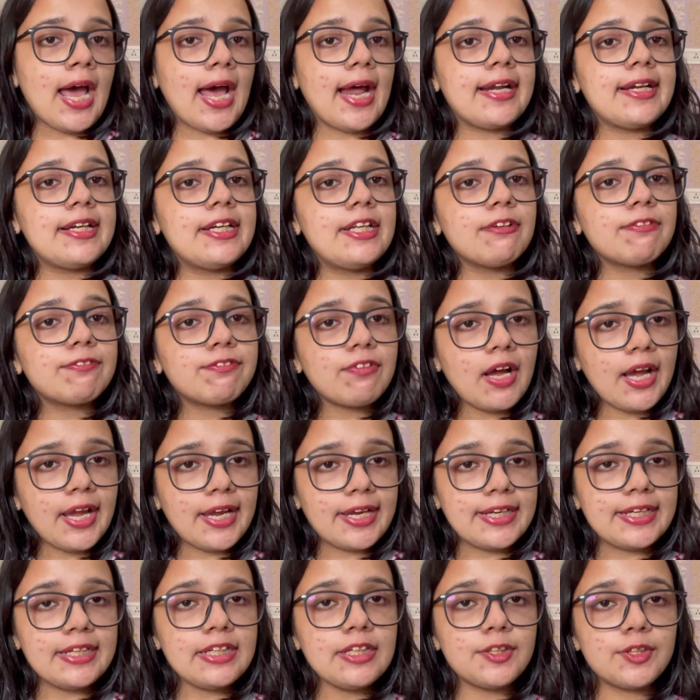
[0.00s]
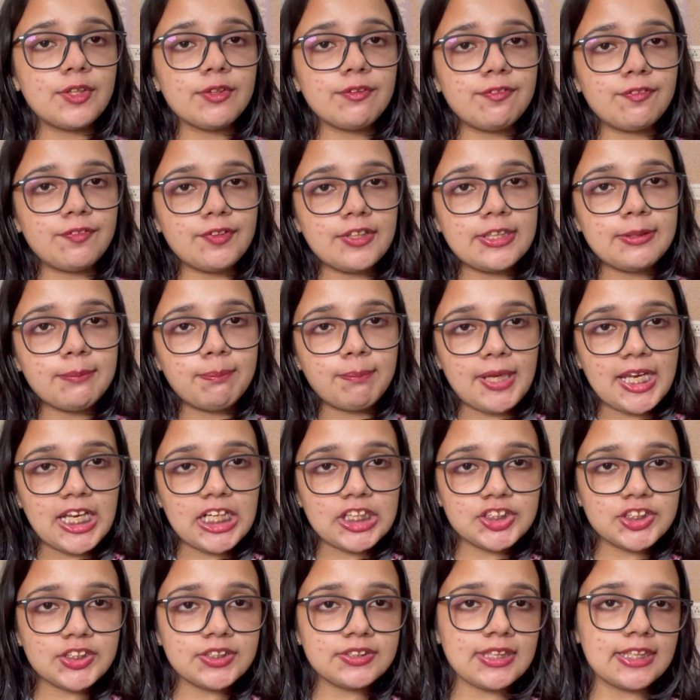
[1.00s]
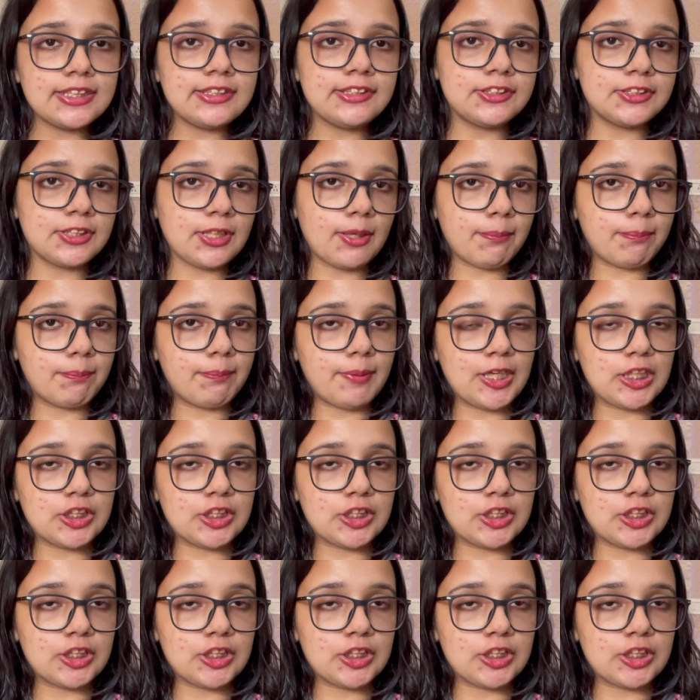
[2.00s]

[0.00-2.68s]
and define different pages and sub